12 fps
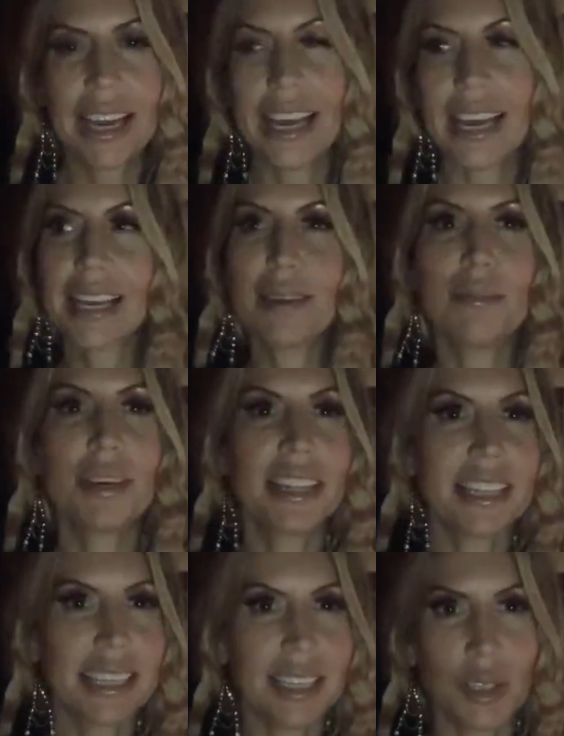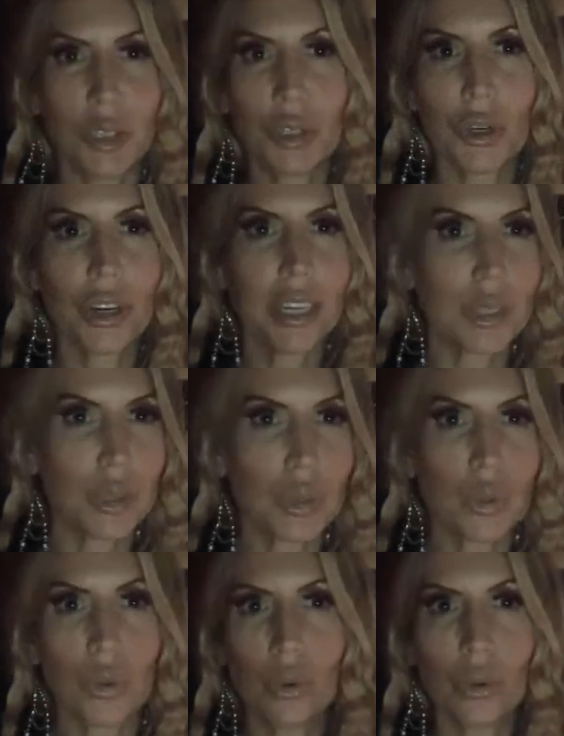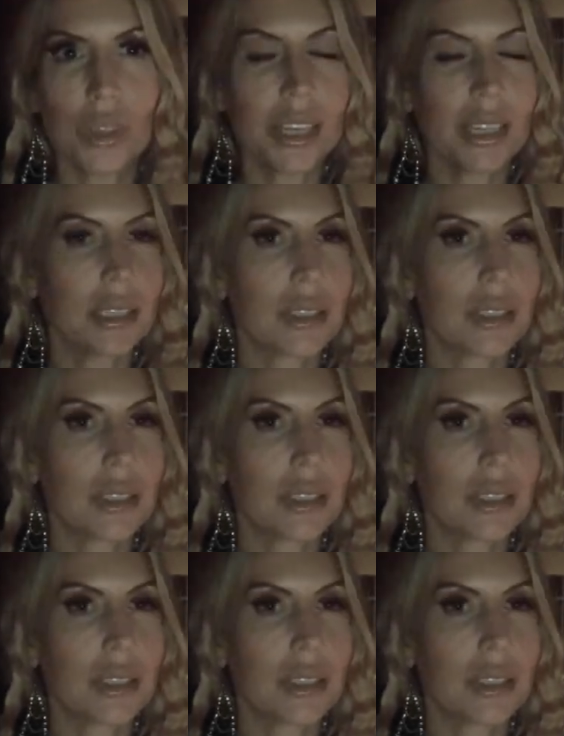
It can be the teacher in school that